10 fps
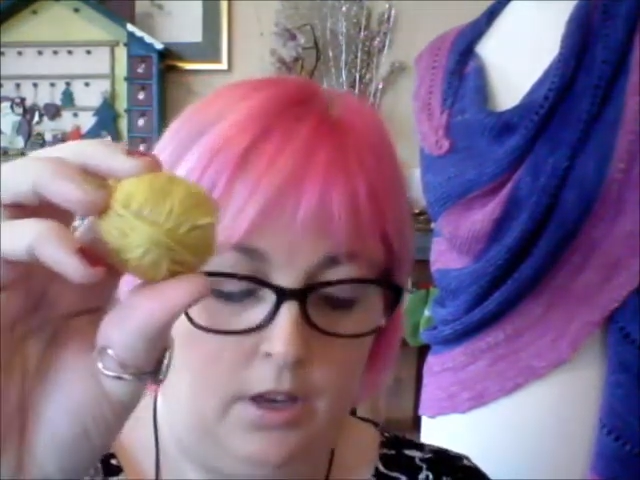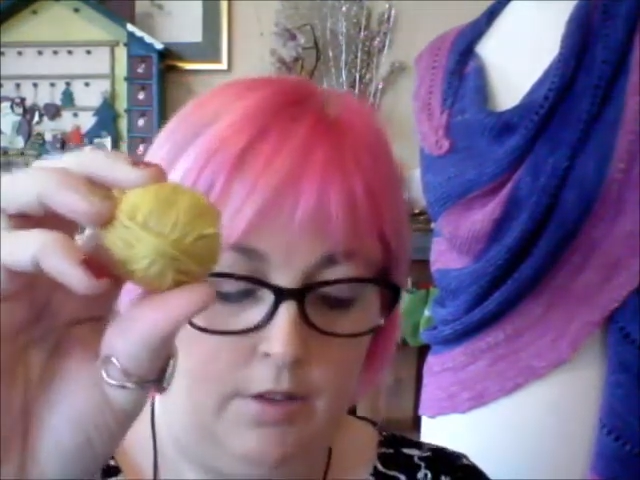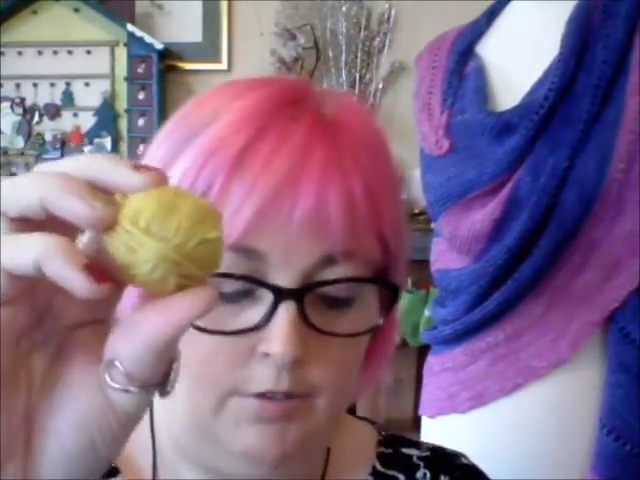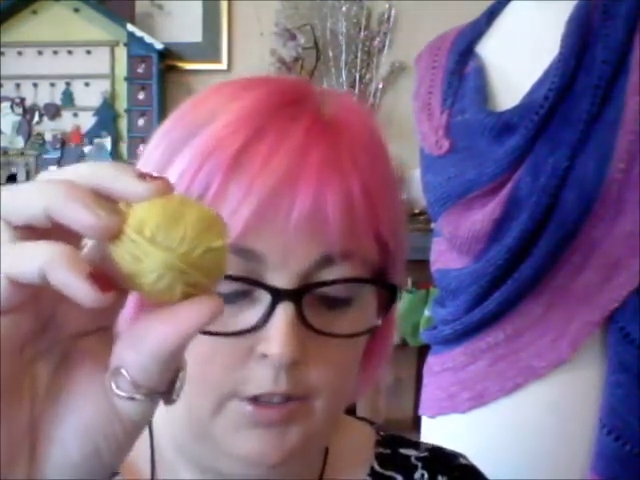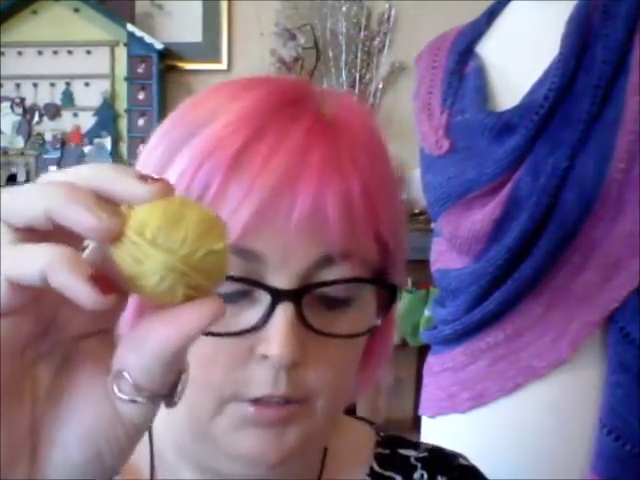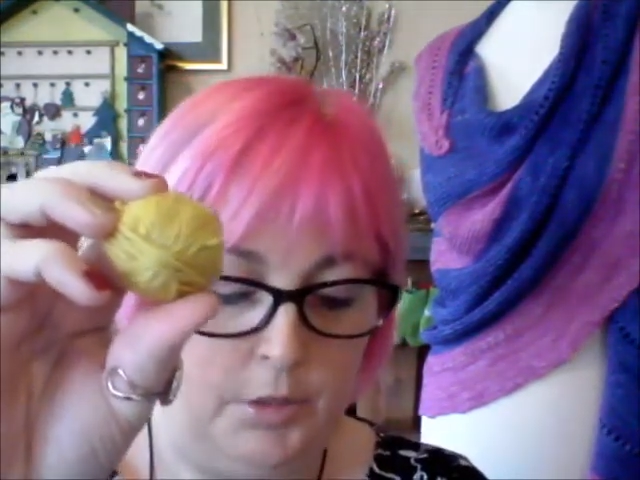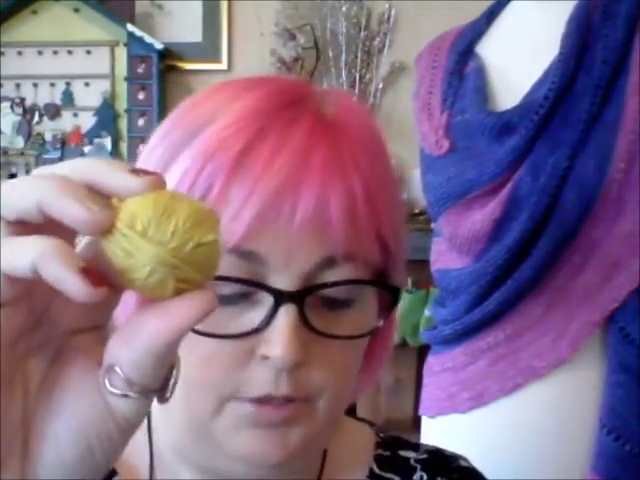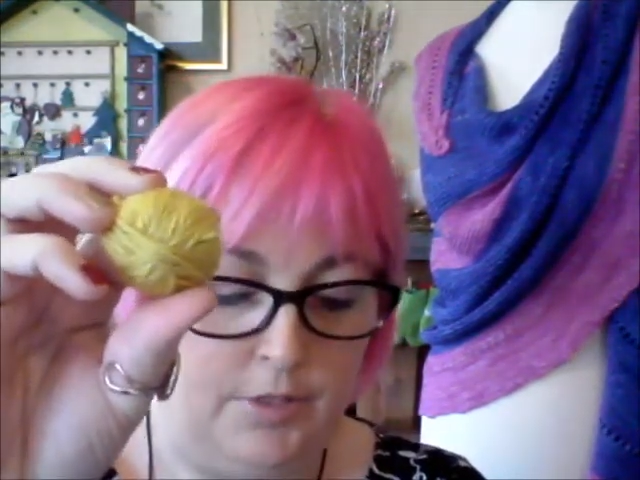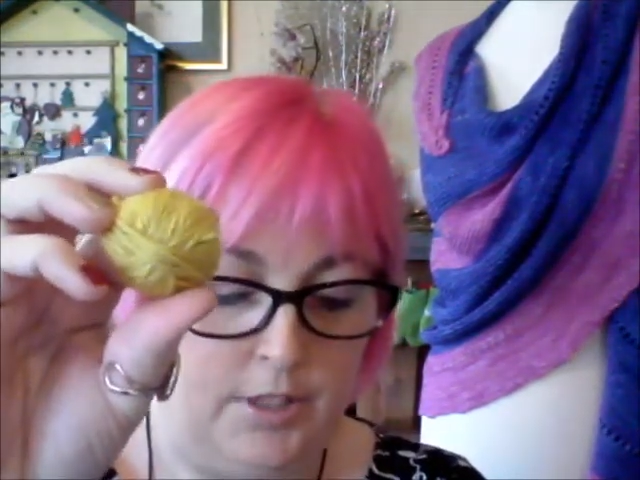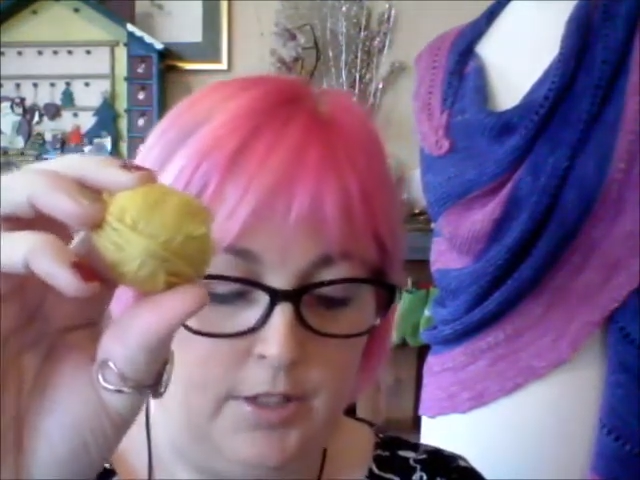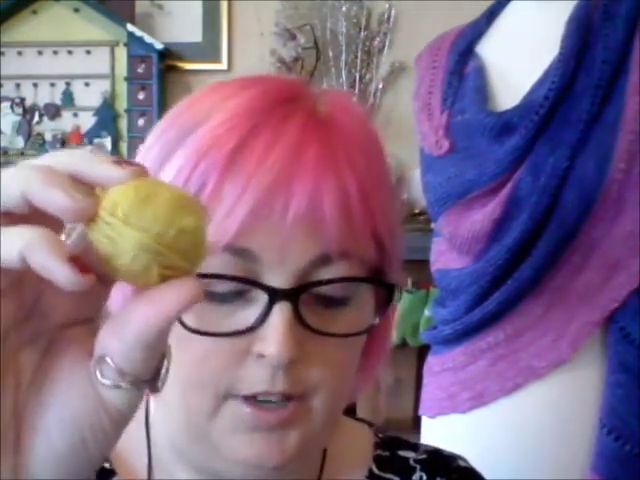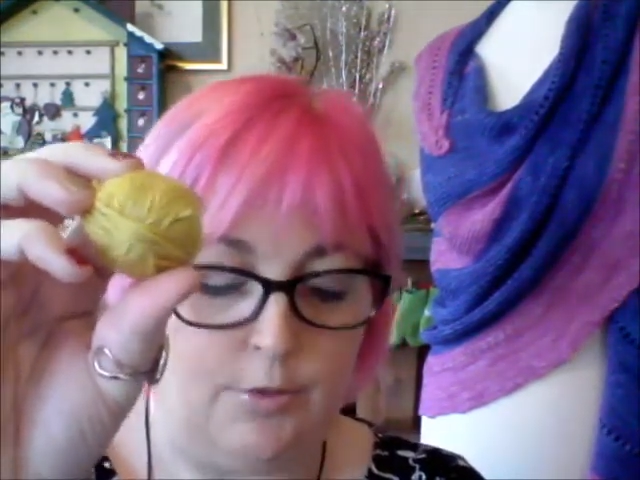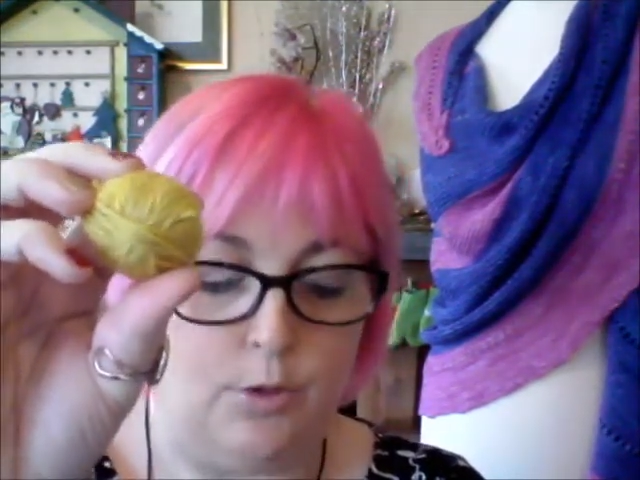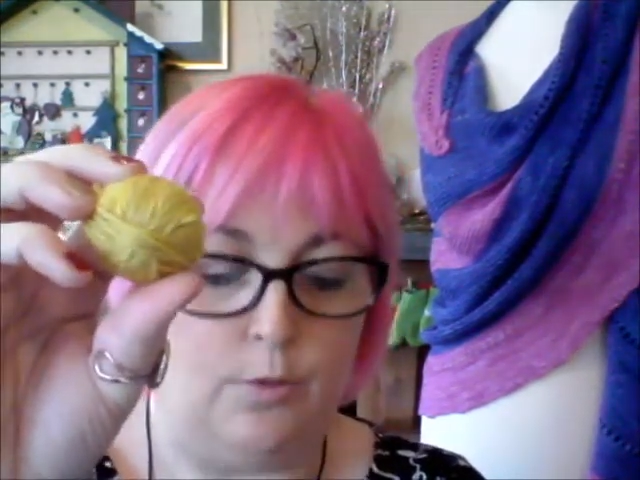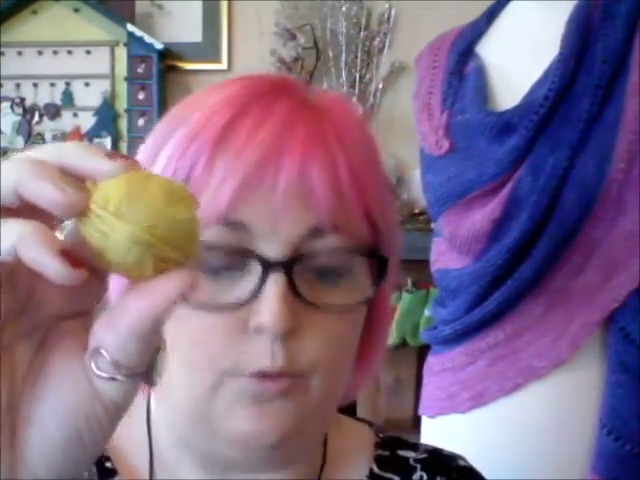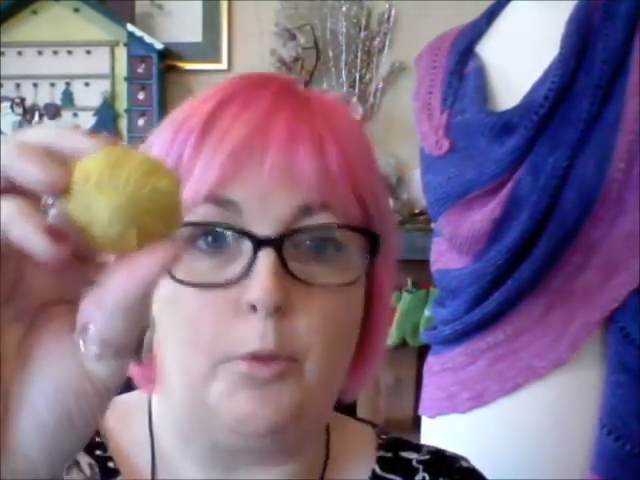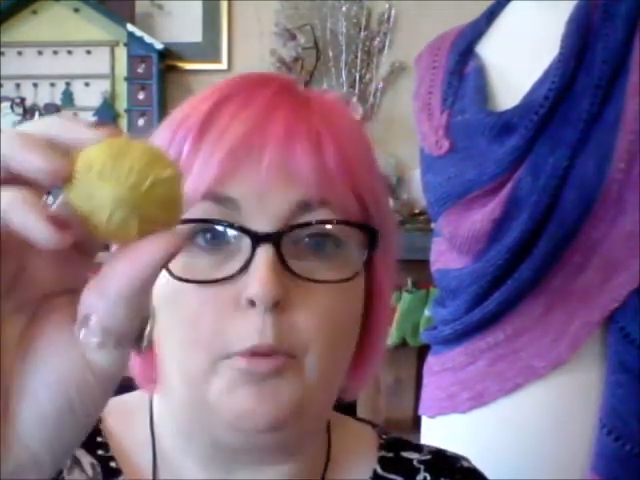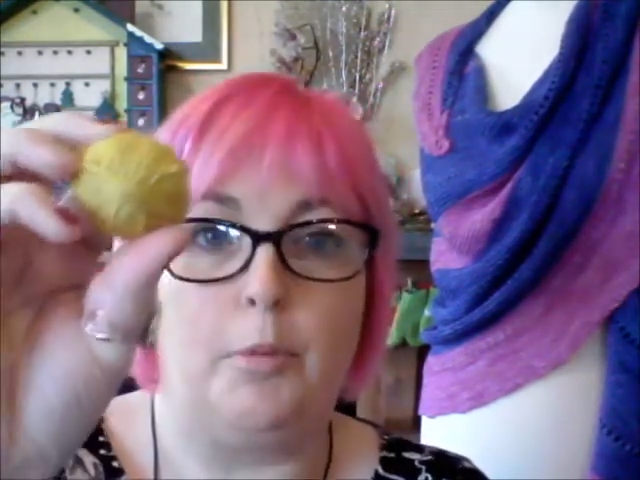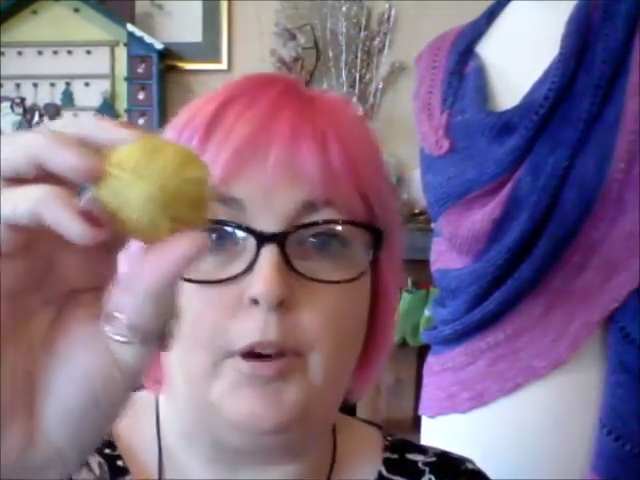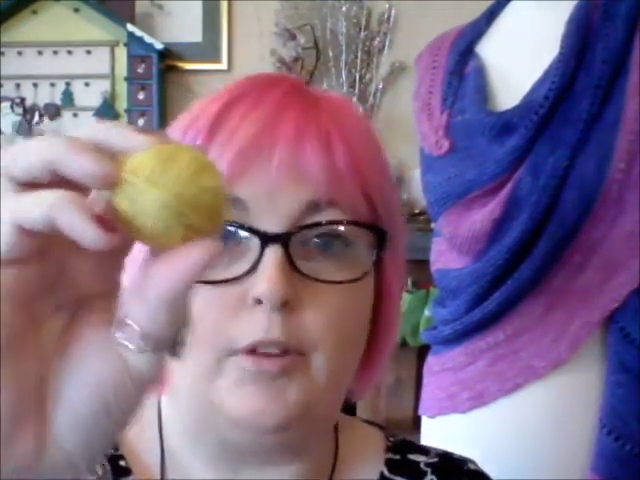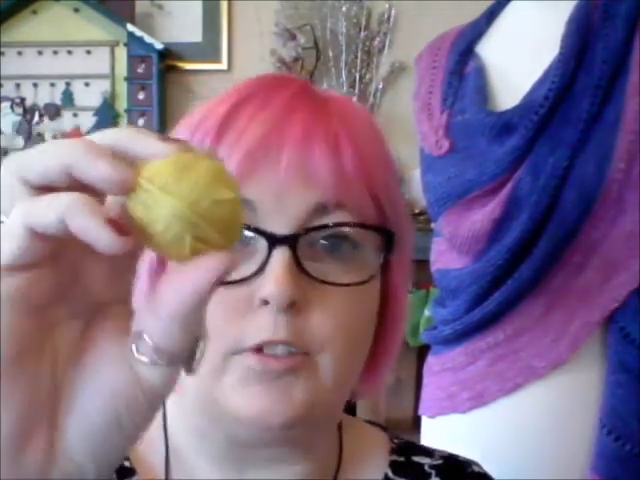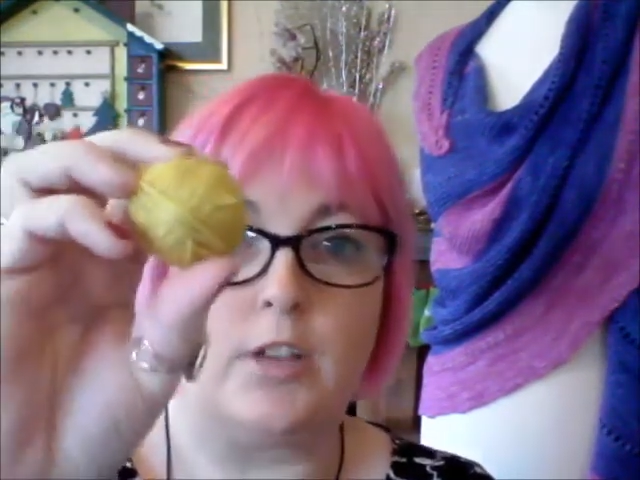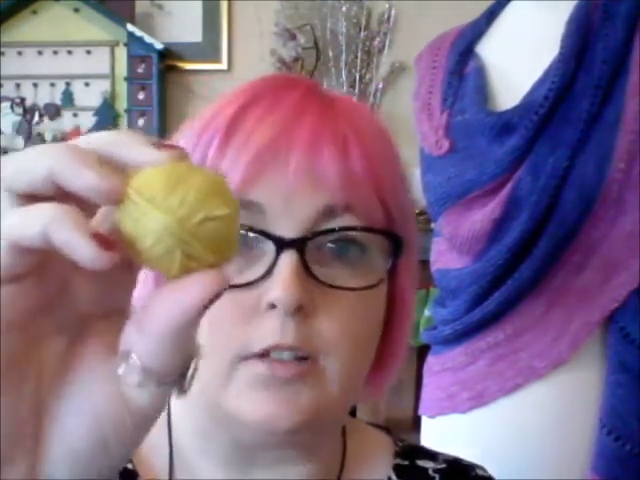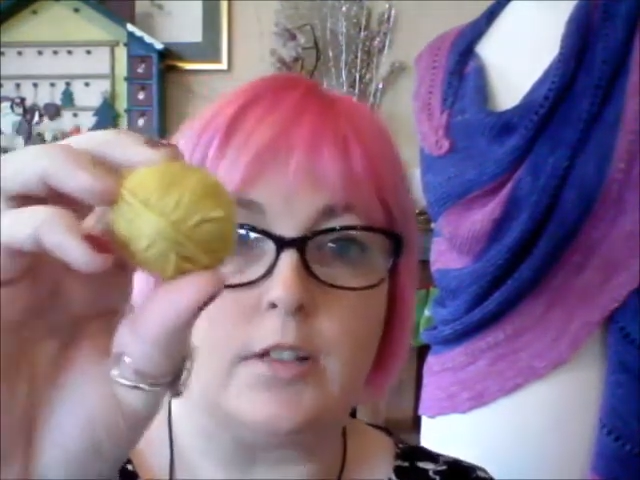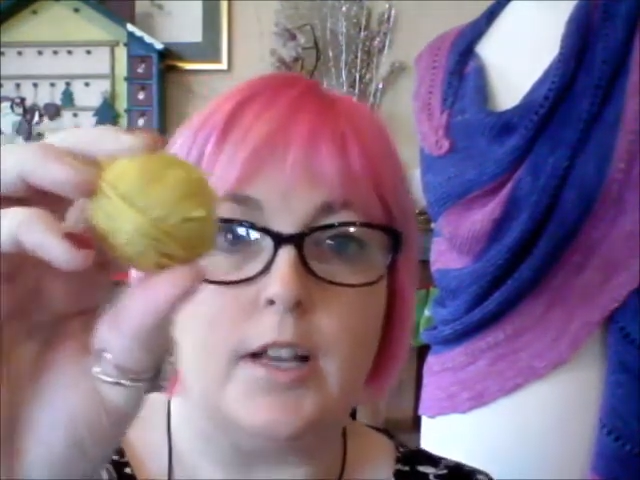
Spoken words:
I have a little bit of this left over from a pair of socks